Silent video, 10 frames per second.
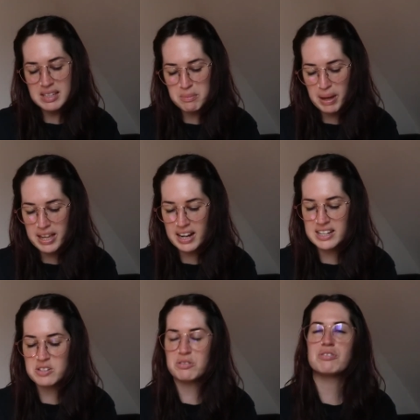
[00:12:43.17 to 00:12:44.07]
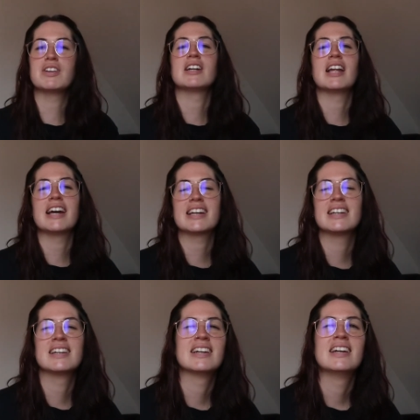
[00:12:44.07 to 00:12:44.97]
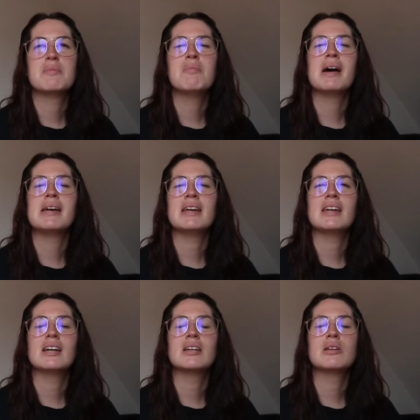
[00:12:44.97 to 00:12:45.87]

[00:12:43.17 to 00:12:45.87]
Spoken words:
But I do feel like my